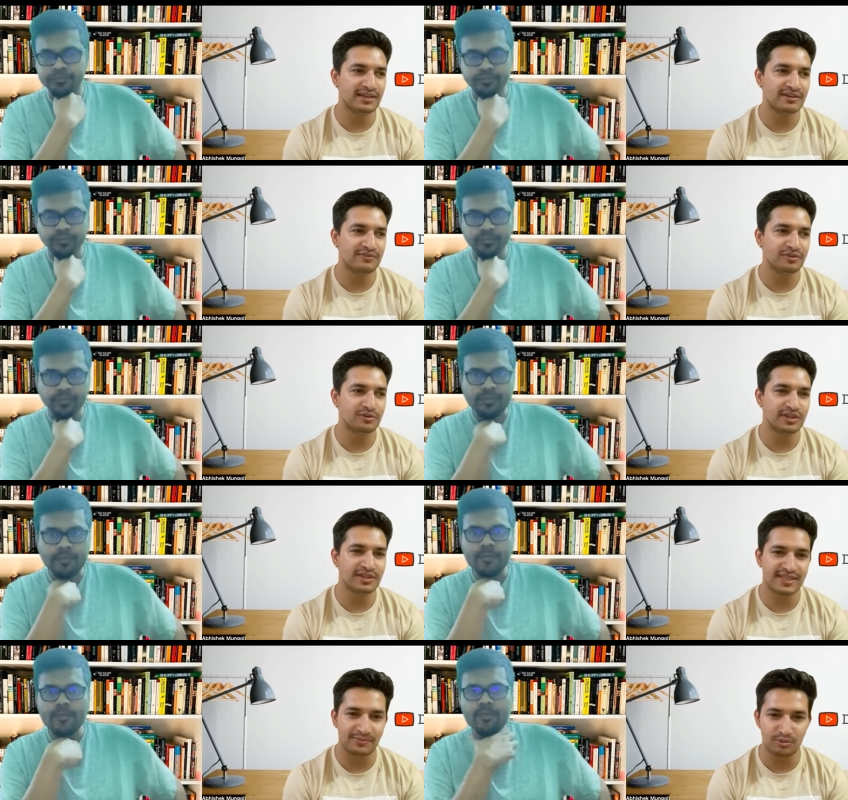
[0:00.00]
Speaker 1: a uh, few
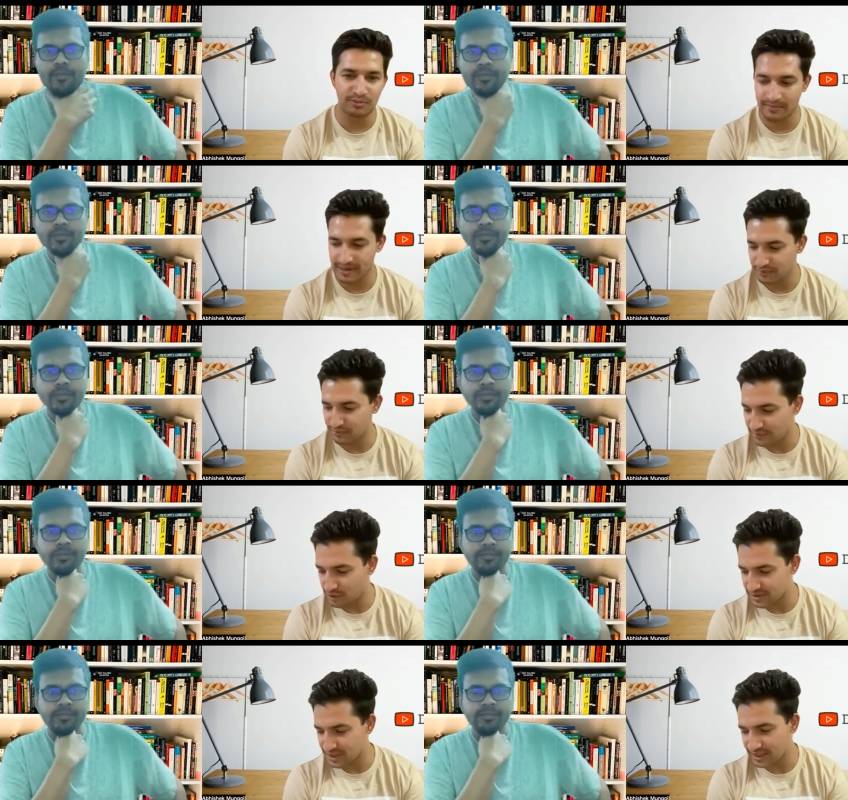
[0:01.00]
things came to my mind. One
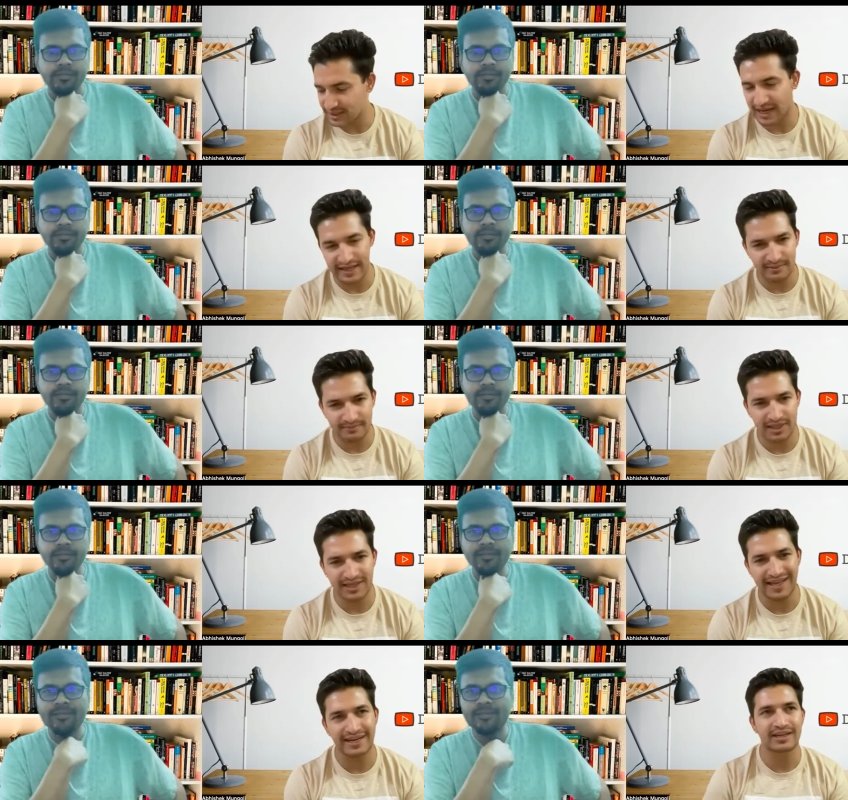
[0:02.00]
was that I
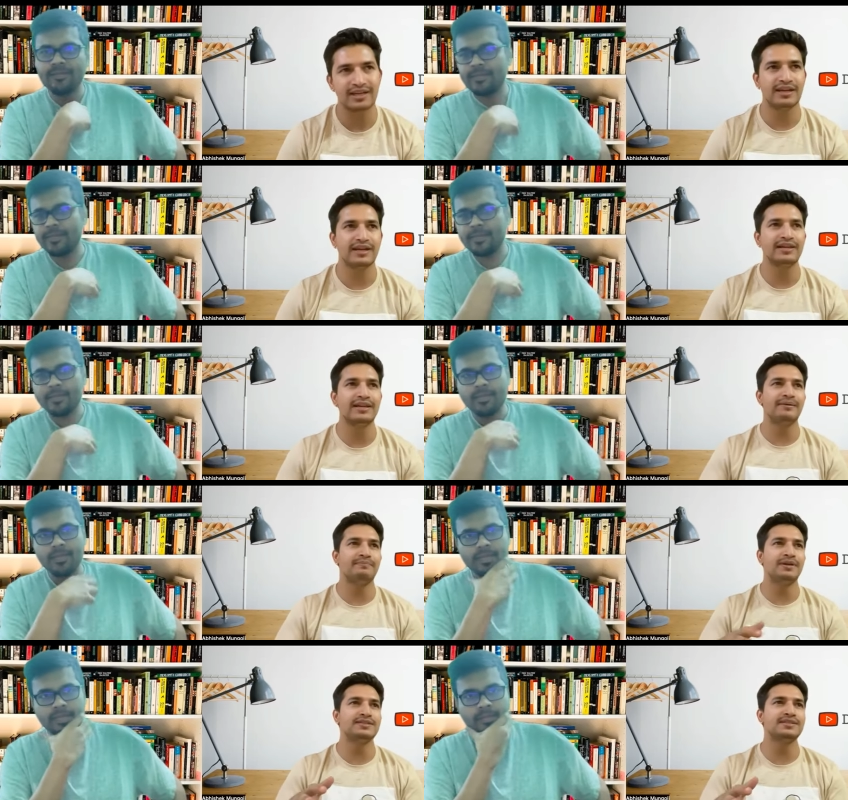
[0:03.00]
completely agree. It
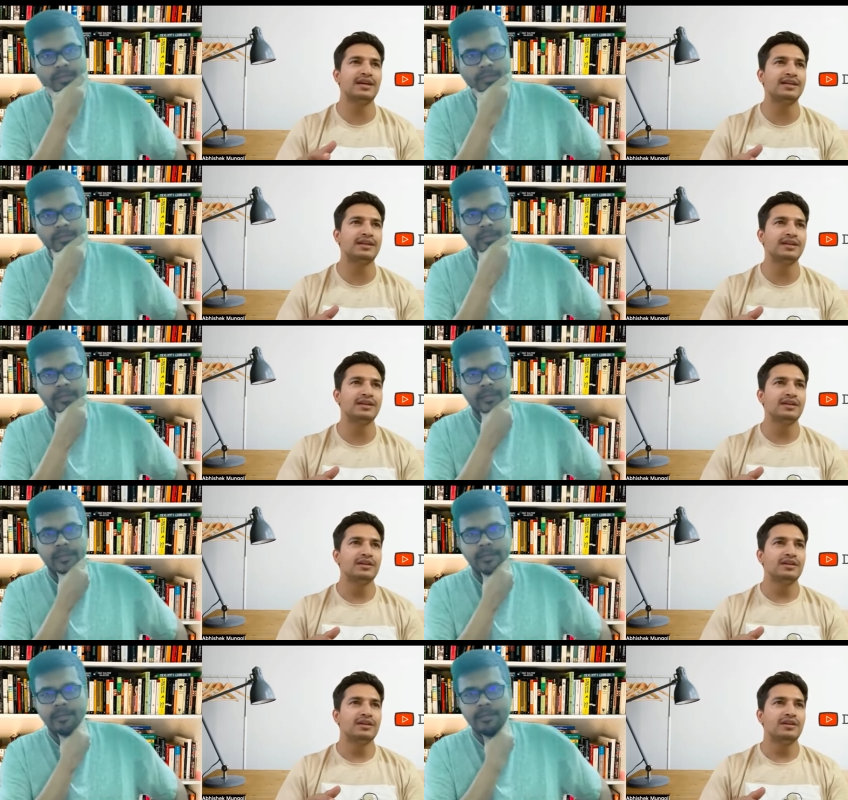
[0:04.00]
happens that
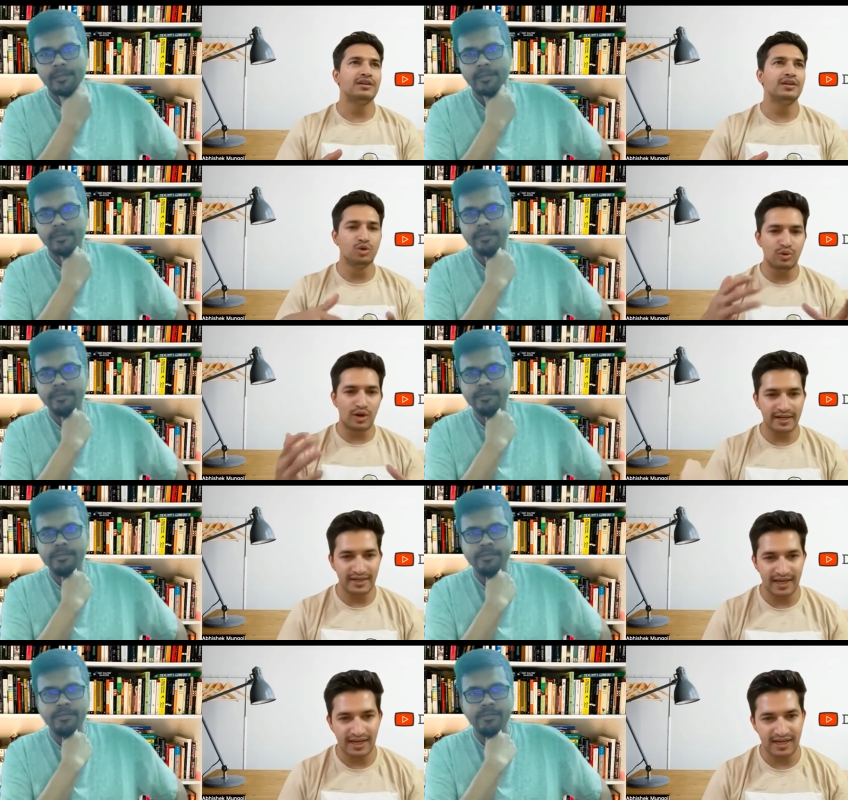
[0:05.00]
new
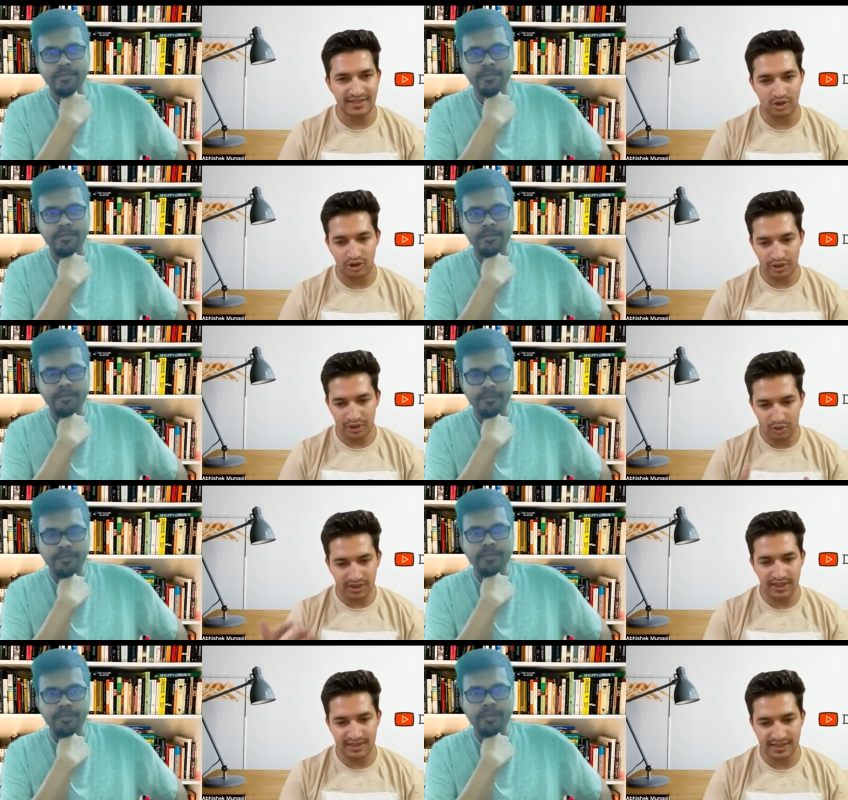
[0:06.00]
ideas or new
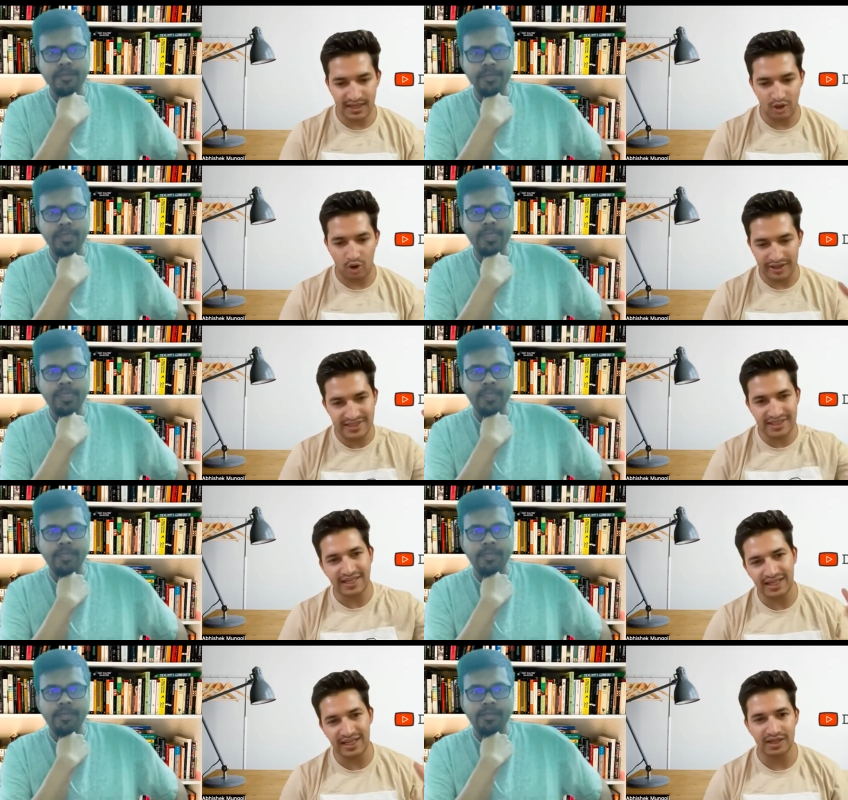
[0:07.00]
things are
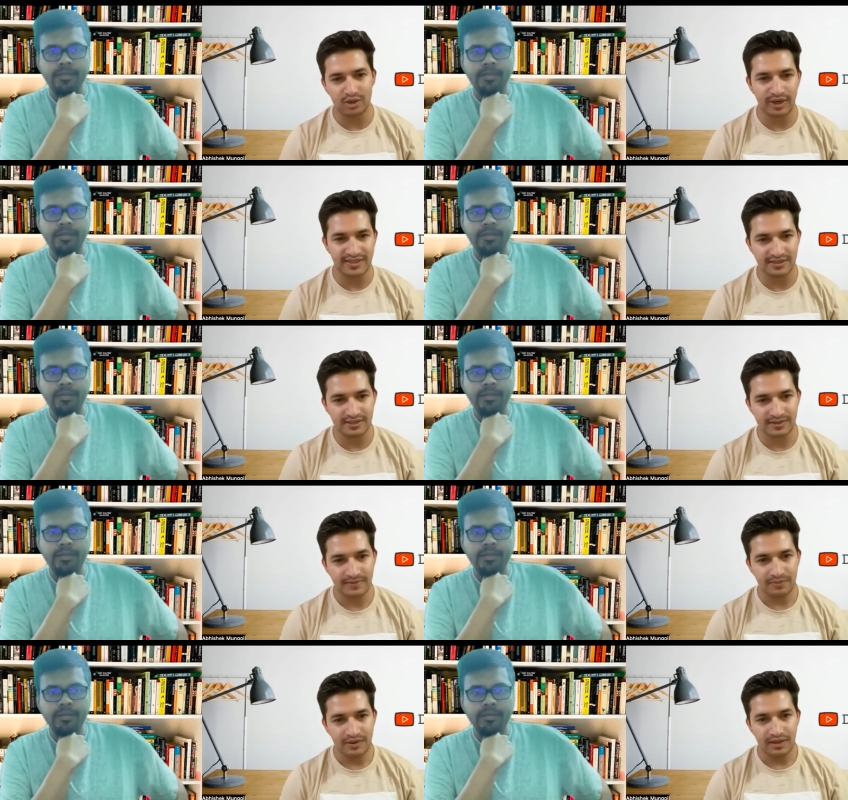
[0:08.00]
originating in US.
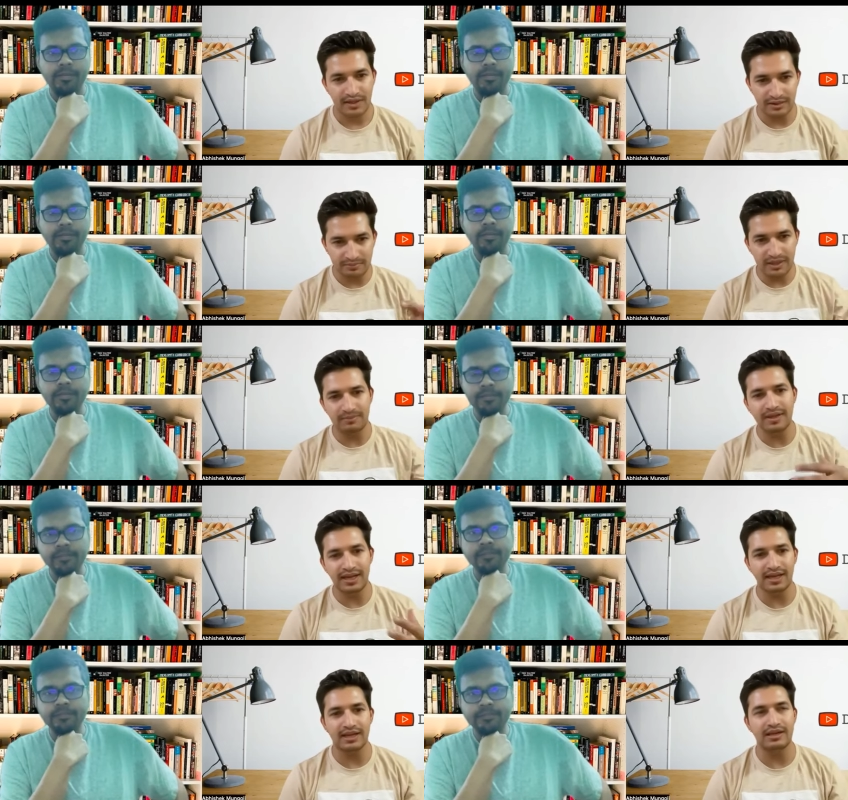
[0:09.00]
It may be
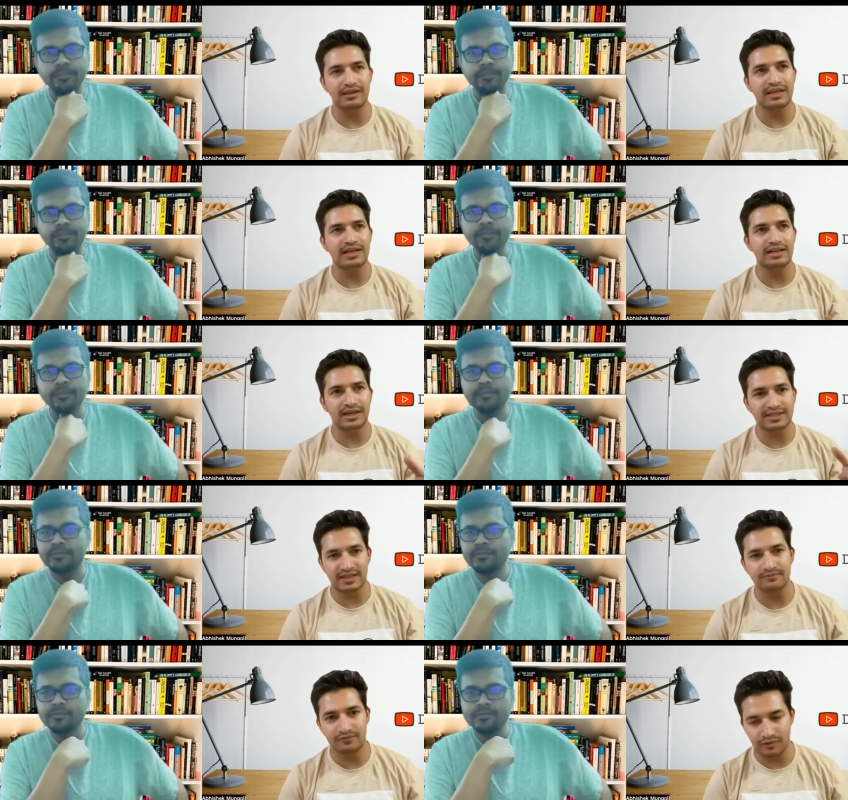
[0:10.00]
mm-hmm. there that
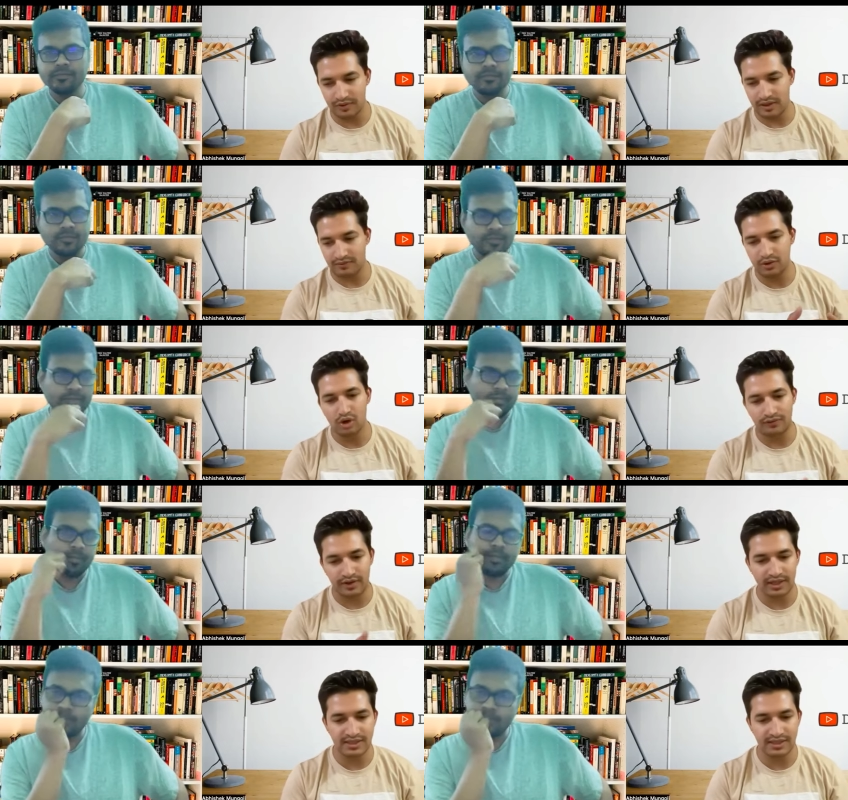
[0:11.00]
some few of it